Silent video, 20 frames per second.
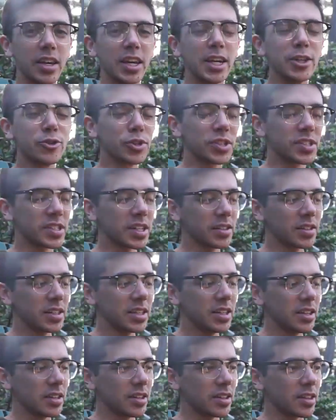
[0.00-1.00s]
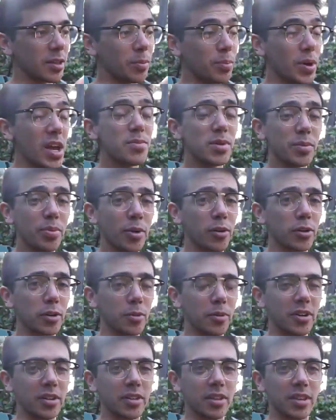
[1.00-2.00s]
Interestingly, the baby
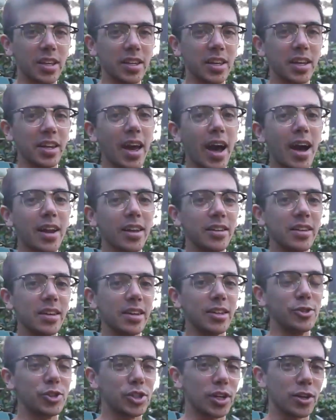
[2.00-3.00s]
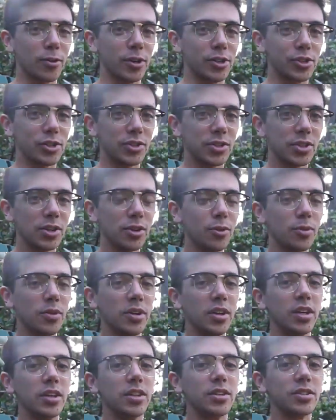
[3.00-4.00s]
Pokemon that get added in Generation two
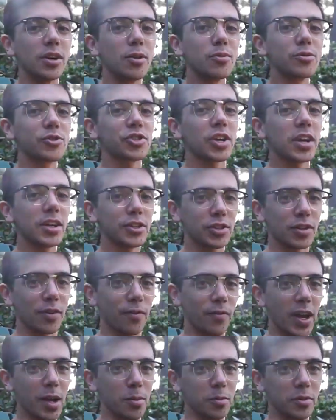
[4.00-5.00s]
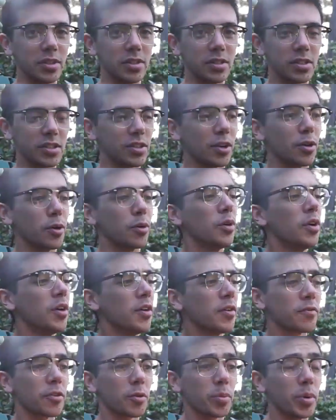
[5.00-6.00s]
don't change the families, so
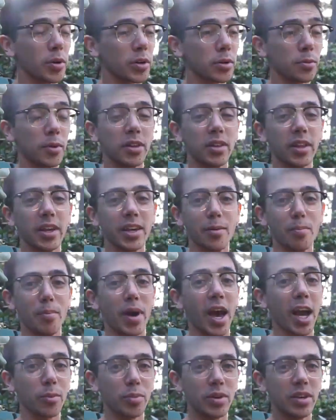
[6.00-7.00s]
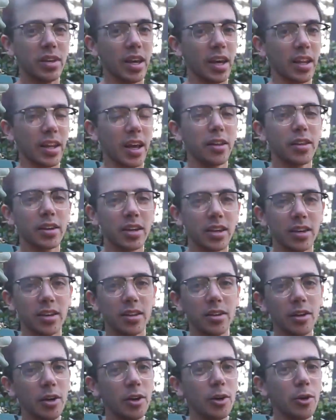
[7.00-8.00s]
for Pokemon like Magby and
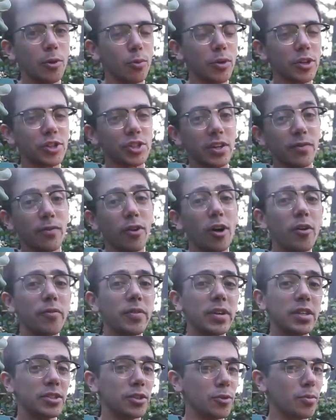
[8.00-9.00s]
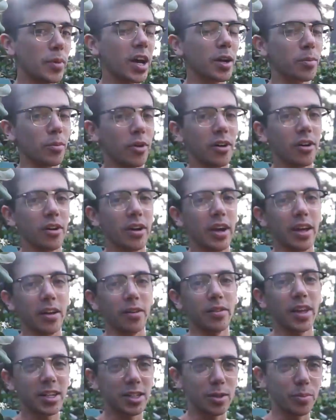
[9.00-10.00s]
Elekid, which evolve into Magmar
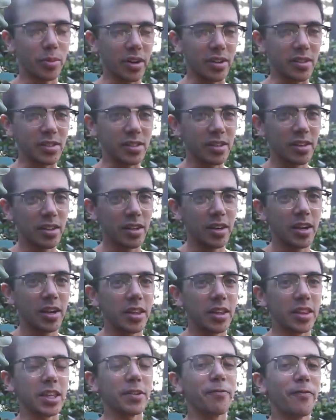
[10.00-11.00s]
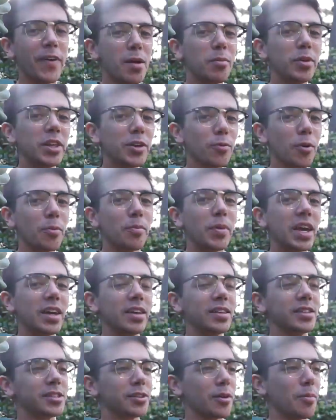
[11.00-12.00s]
and Electabuzz, the family
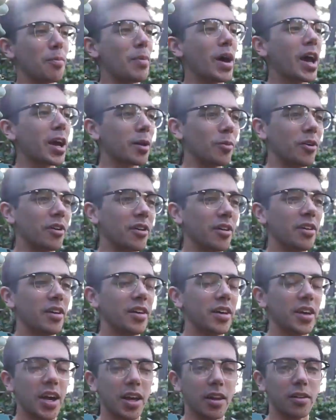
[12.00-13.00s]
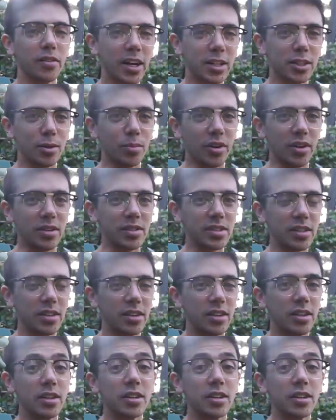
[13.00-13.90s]
remains Magmar and Electabuzz.